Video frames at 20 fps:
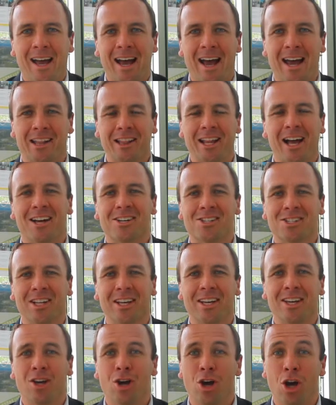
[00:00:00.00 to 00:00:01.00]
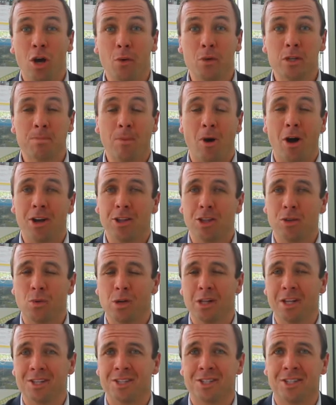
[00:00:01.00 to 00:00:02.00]
And lastly, who is buying the
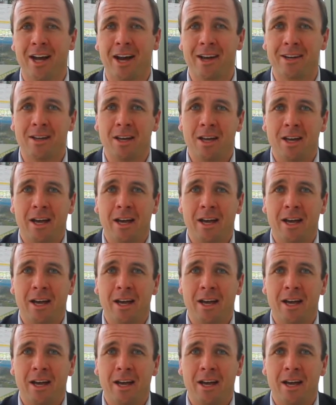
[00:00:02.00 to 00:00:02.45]
real estate?